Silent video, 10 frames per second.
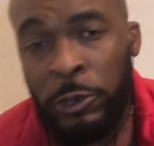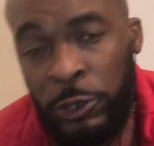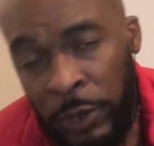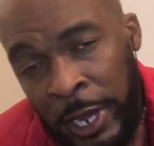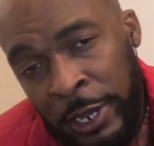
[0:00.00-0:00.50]

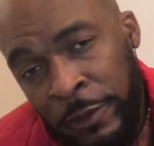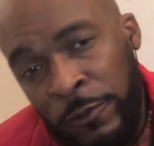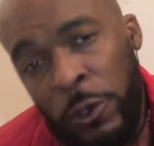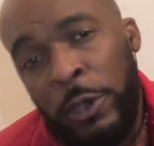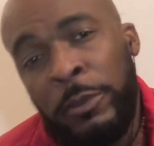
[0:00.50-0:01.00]

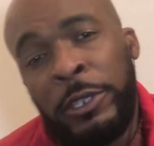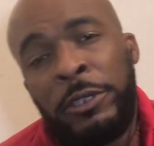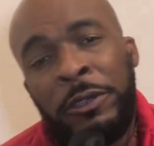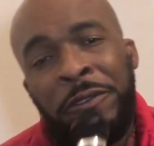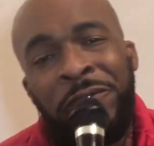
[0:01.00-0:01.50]
transform
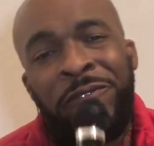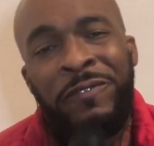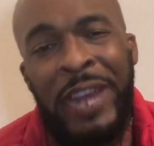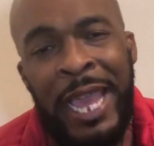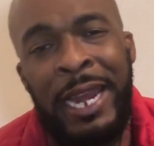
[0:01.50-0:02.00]
into a
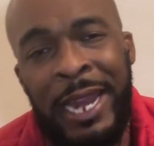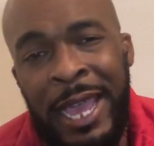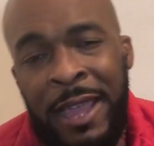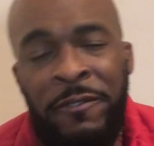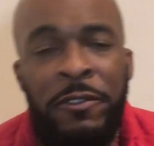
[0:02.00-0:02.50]
flat
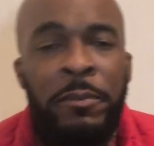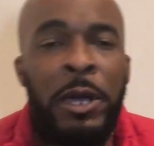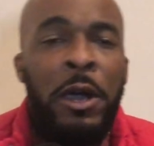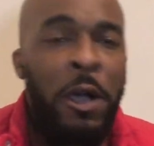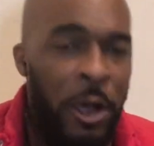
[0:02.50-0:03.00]
line from a
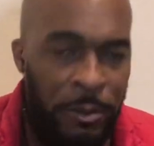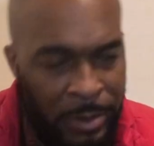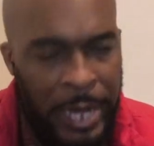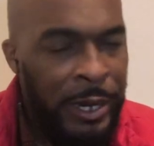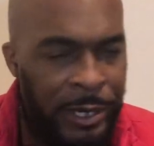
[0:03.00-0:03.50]
heart
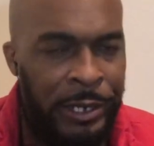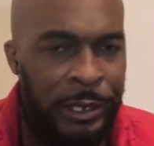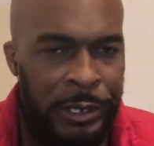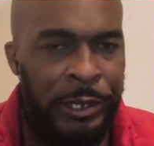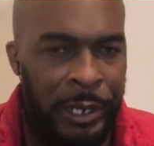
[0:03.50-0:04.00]
monitor
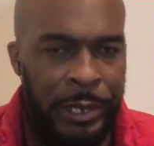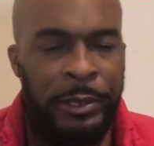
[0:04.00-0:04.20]
and shit.